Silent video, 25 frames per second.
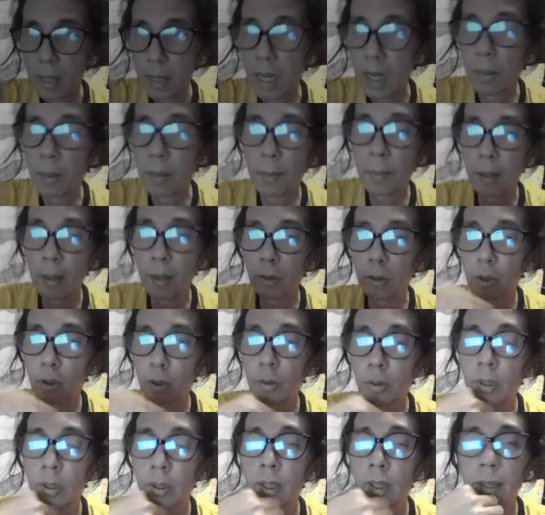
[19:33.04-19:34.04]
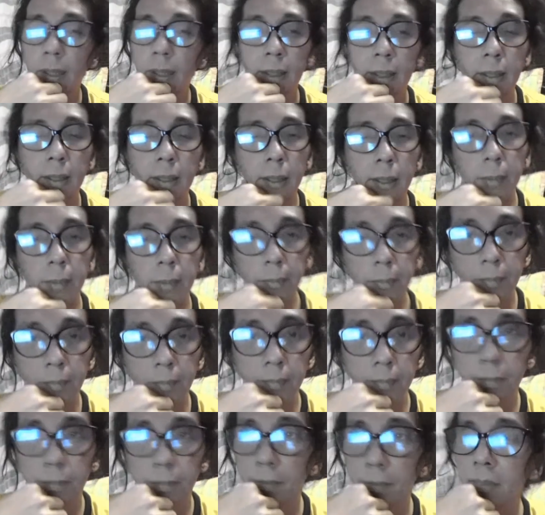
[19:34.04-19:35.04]
I'm about to uh,
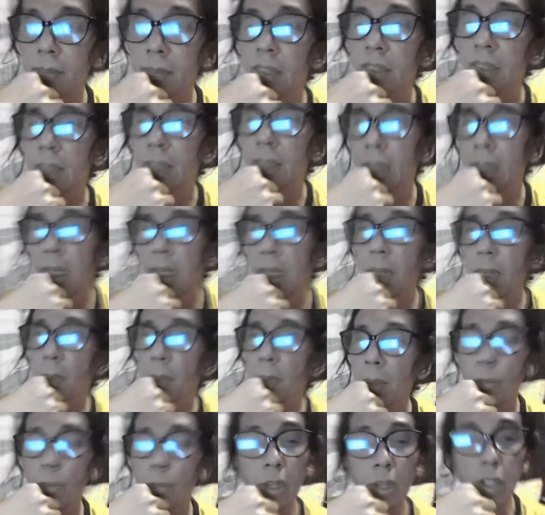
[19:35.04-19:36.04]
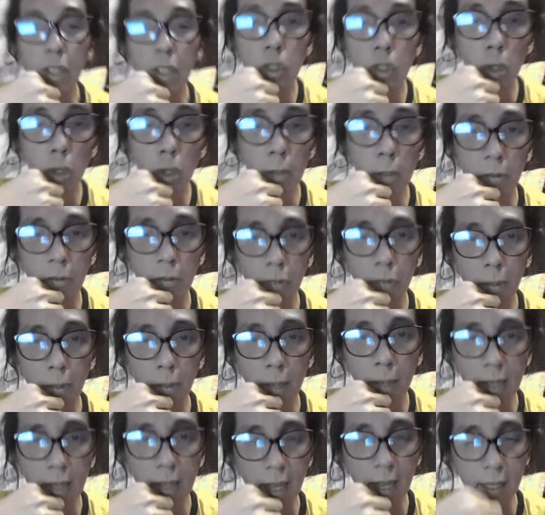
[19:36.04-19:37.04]
end my brainstorming for
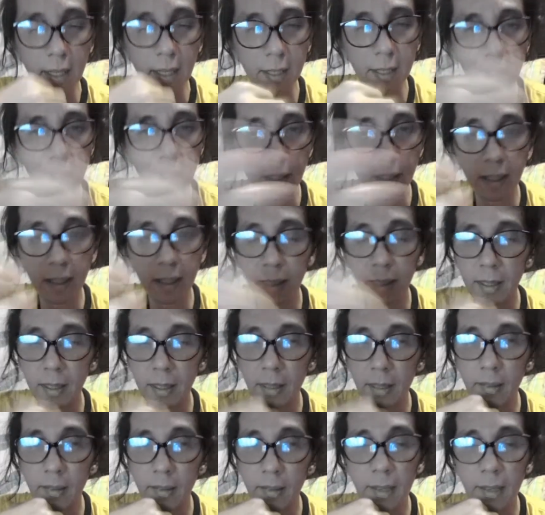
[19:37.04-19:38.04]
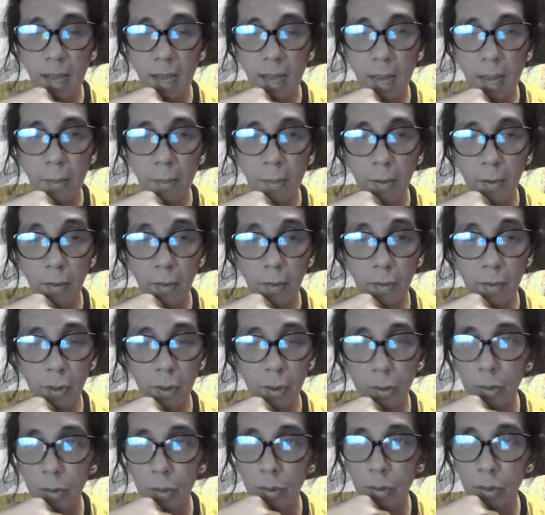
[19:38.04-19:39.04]
my next uh, anime
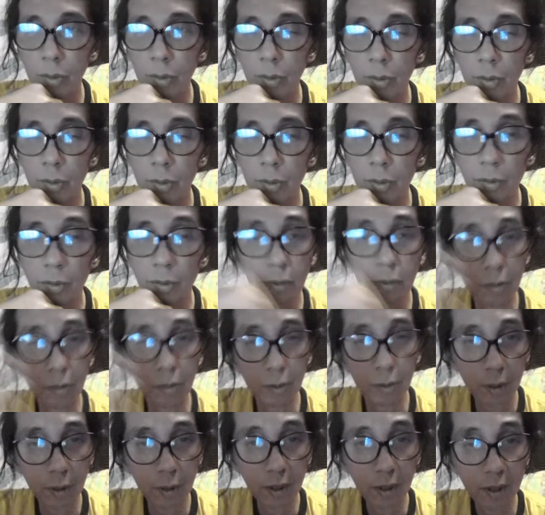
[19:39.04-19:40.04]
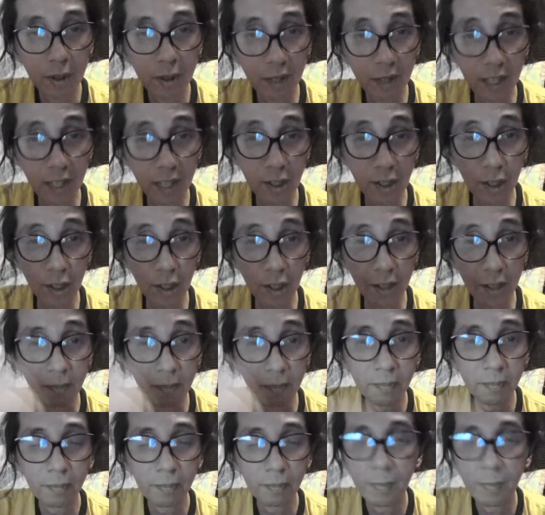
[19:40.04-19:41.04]
review season,
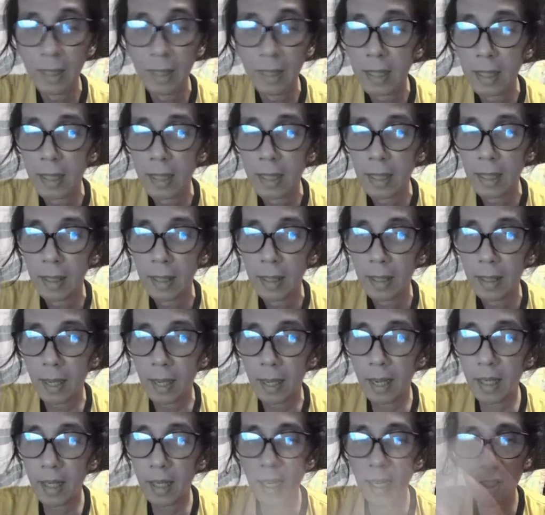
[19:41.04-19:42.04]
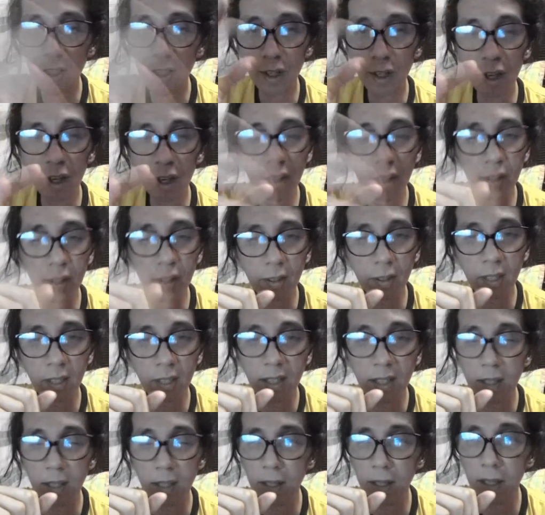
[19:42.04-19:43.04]
and I saw
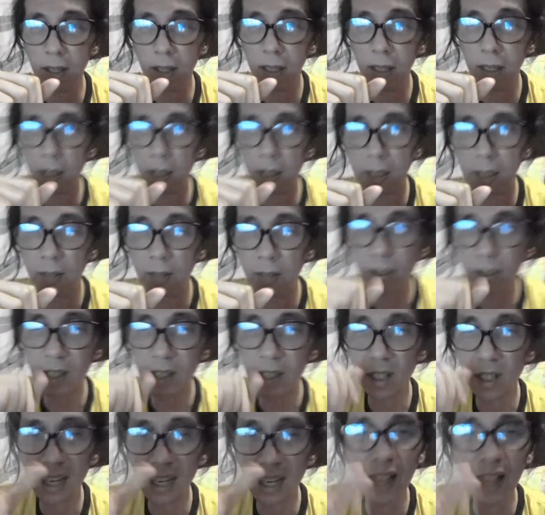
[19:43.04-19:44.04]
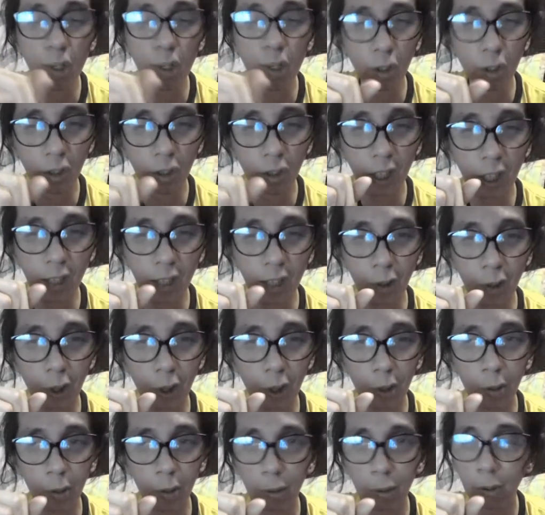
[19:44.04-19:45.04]
this uh, this lady on
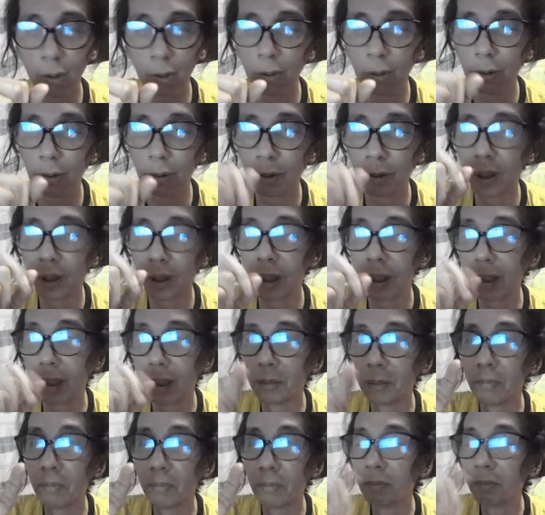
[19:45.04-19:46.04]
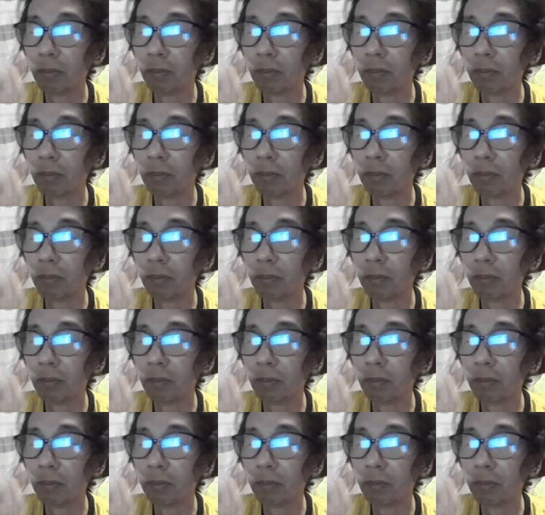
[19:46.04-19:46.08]
TikTok who uh,